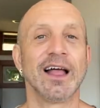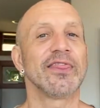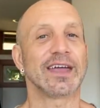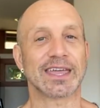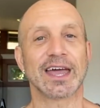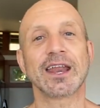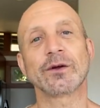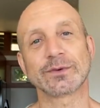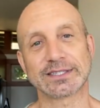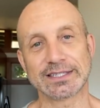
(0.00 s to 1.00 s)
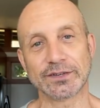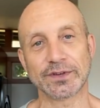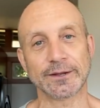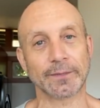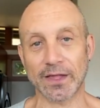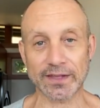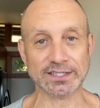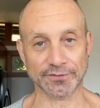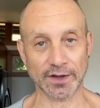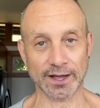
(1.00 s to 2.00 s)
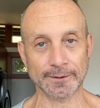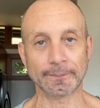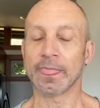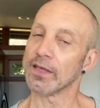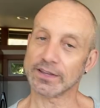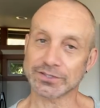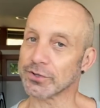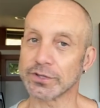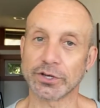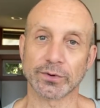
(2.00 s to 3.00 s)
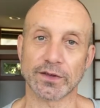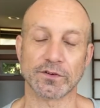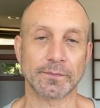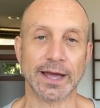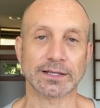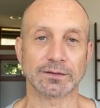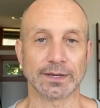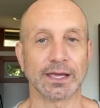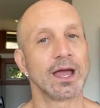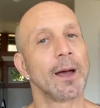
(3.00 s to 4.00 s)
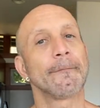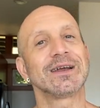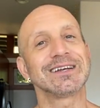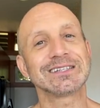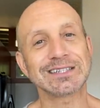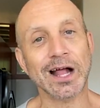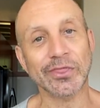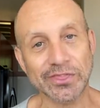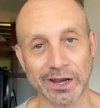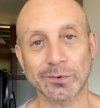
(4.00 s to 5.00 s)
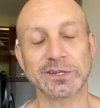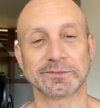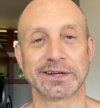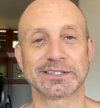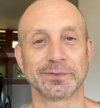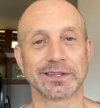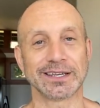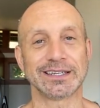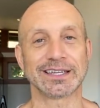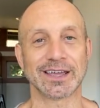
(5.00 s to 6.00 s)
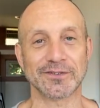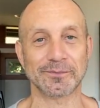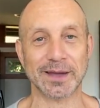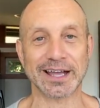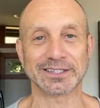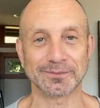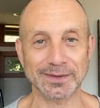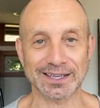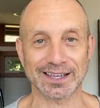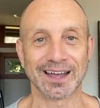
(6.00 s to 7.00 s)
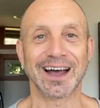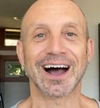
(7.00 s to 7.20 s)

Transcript: They cannot receive it, and that's fine. They certainly don't give it back to me, but it is not their responsibility to give it back to me.